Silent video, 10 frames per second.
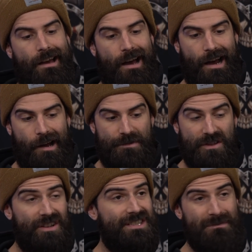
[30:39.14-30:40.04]
So
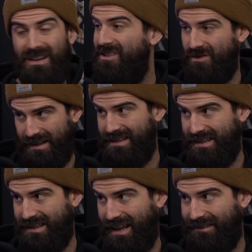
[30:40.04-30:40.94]
you got some nice choices
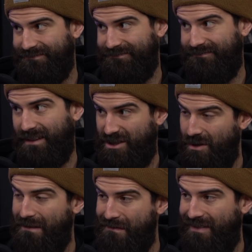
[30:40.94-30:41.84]
there. Do
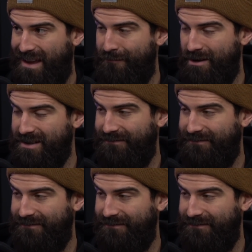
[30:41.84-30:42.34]
you have a favourite?